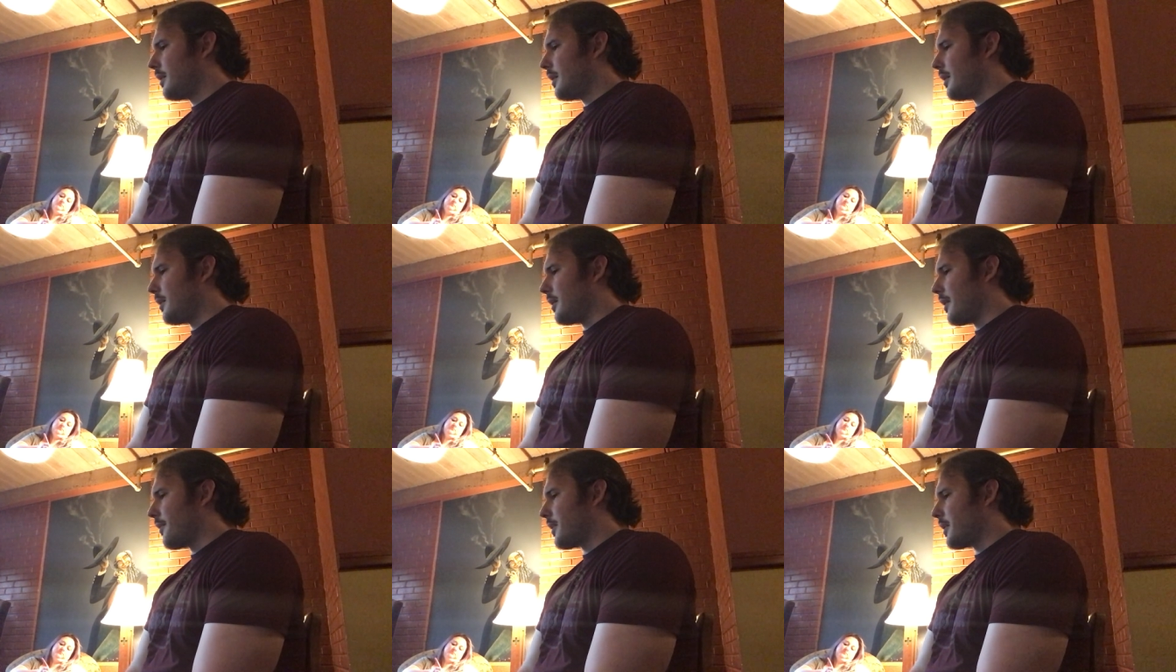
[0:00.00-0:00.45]

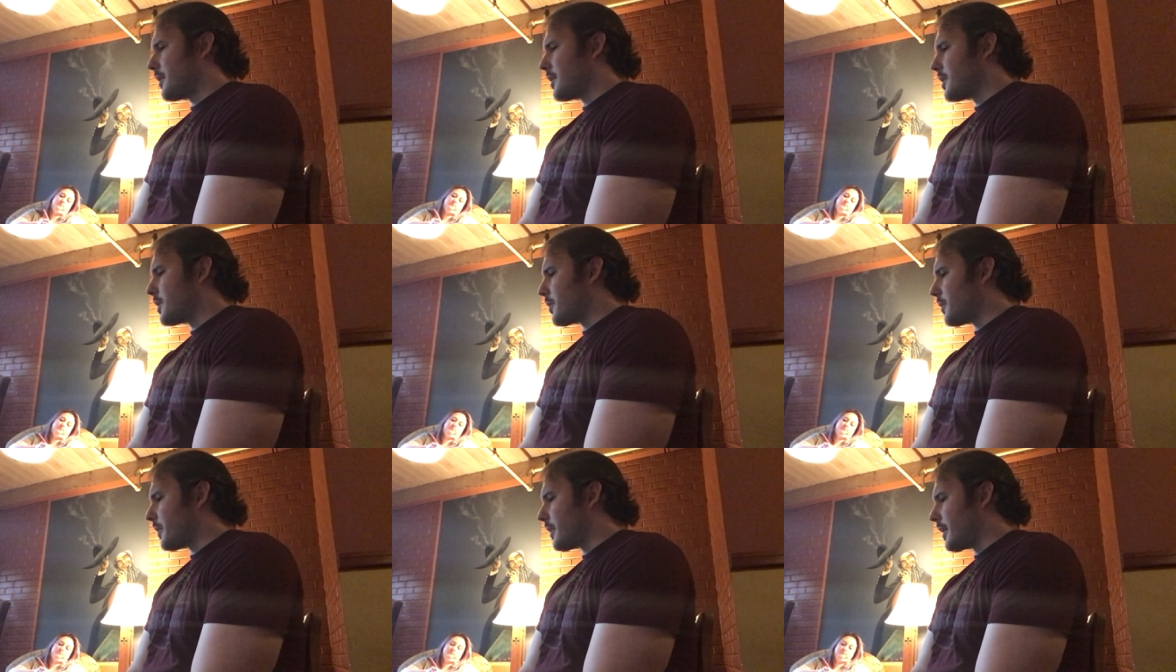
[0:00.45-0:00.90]
You know, I've heard
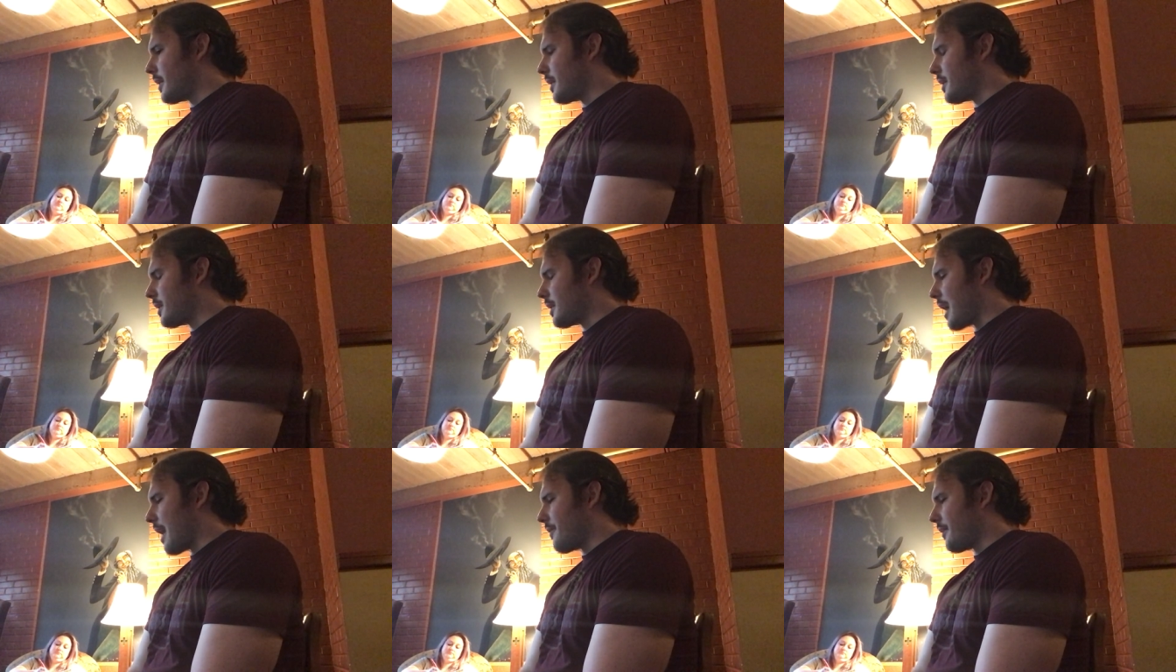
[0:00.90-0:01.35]

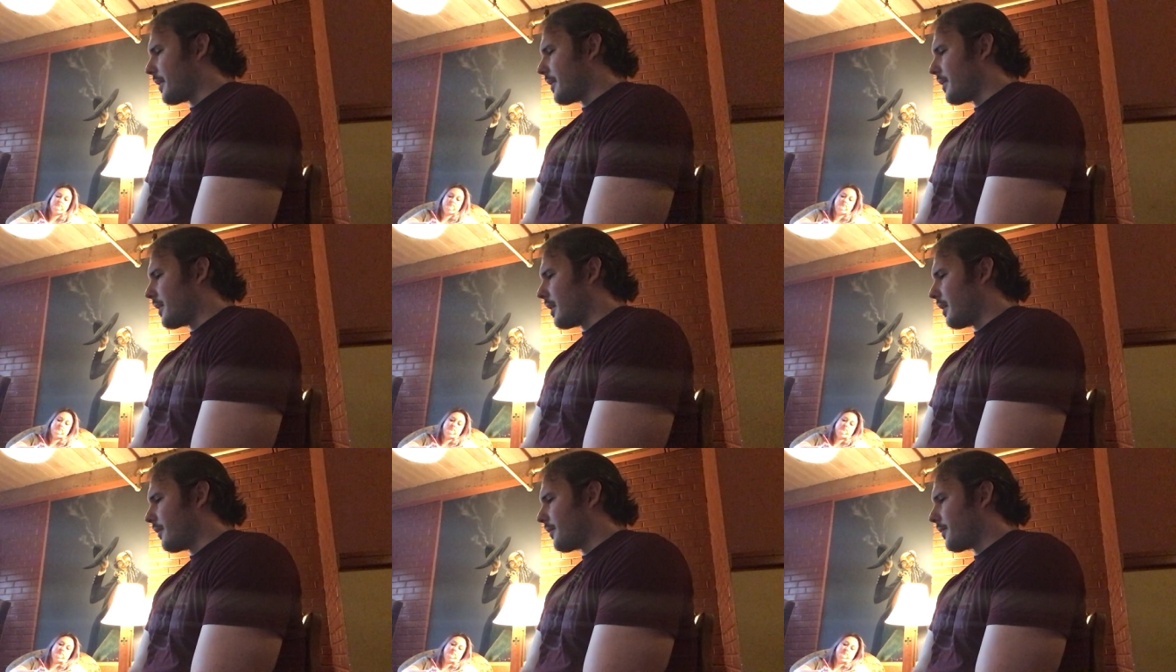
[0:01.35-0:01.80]
stories,
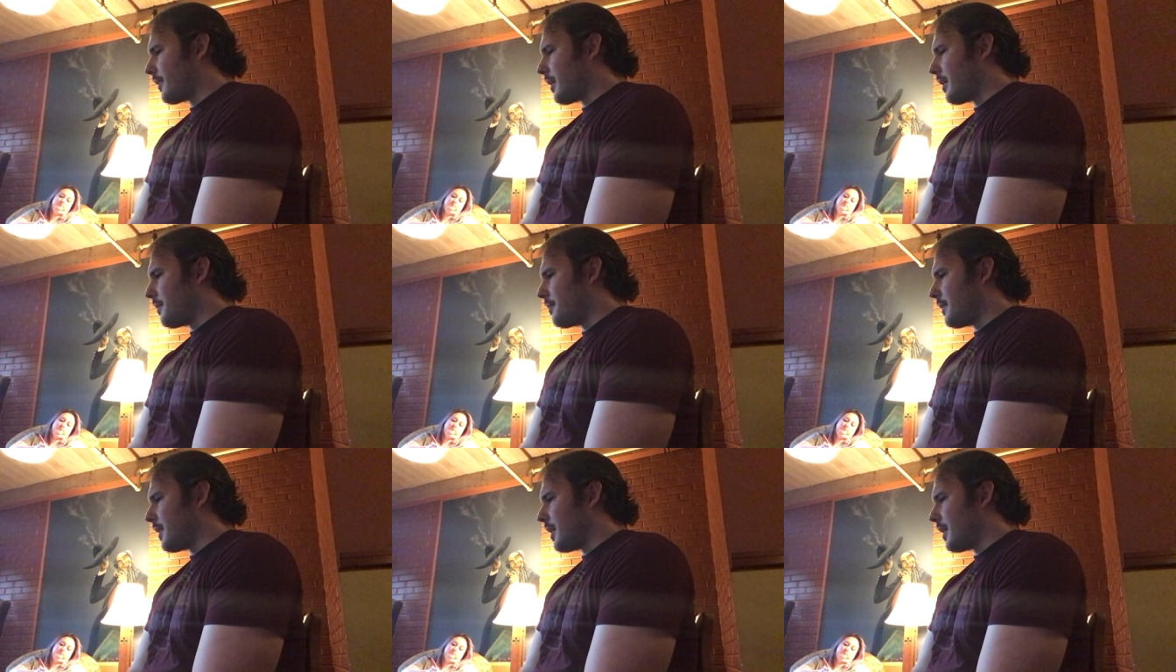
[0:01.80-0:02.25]
everything
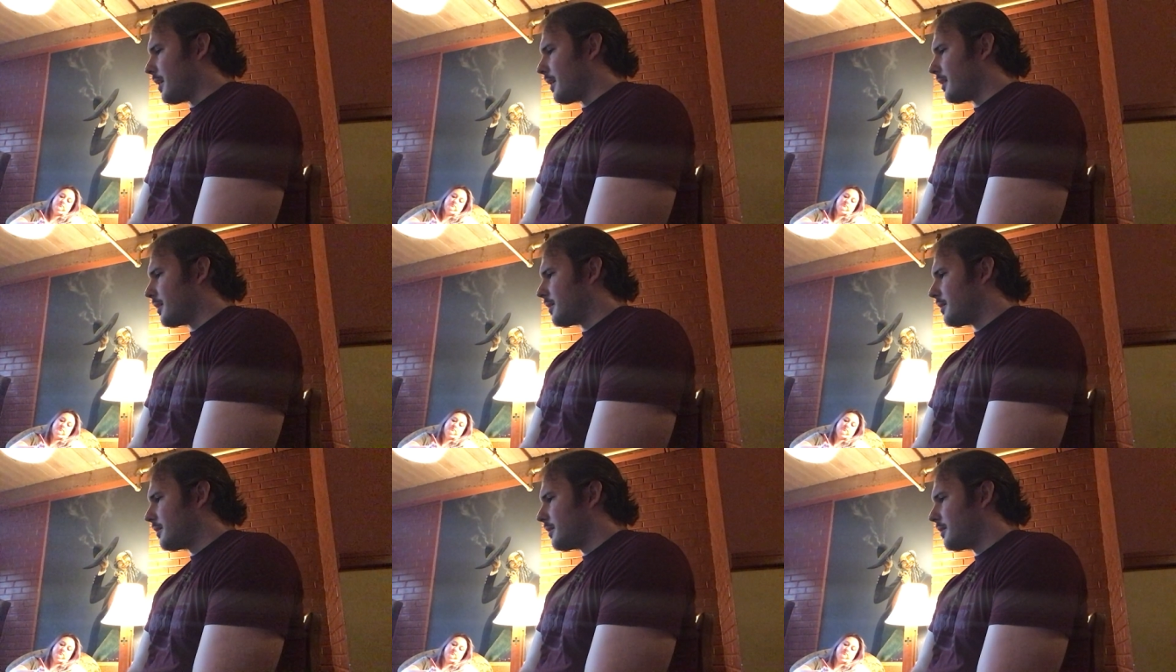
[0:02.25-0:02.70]
from uh,